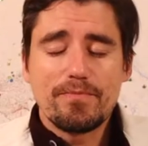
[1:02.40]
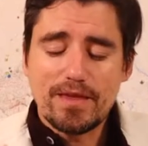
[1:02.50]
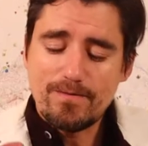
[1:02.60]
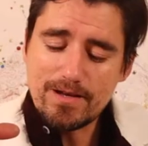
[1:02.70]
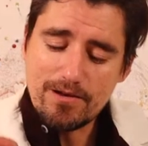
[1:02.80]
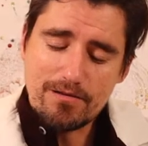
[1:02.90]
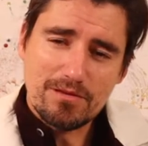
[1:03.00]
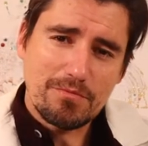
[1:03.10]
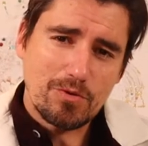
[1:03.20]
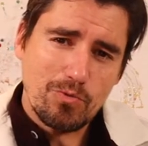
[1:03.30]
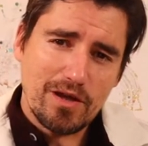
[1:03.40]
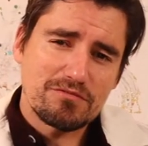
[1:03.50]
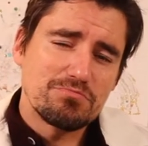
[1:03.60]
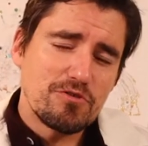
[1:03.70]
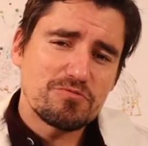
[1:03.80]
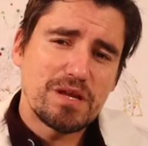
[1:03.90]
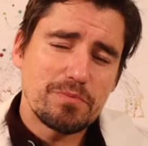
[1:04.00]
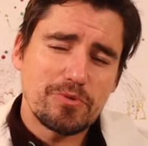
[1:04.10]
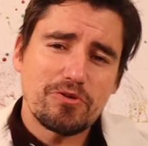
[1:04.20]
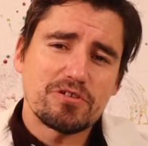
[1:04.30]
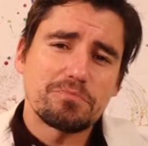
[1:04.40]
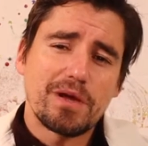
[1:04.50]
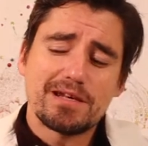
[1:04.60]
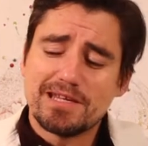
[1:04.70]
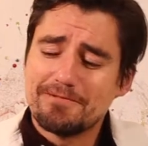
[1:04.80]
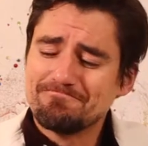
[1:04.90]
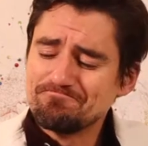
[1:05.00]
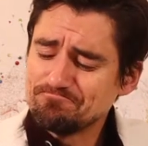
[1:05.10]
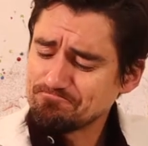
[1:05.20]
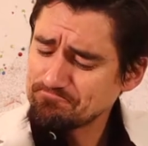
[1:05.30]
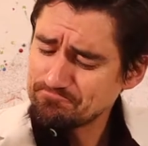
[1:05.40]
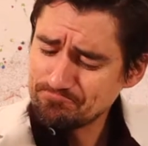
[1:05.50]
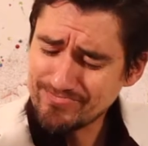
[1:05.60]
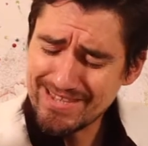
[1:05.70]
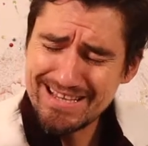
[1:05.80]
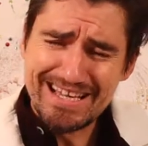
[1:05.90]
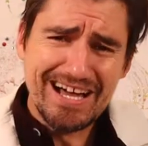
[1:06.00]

Even here in the Midwest, most people are spending like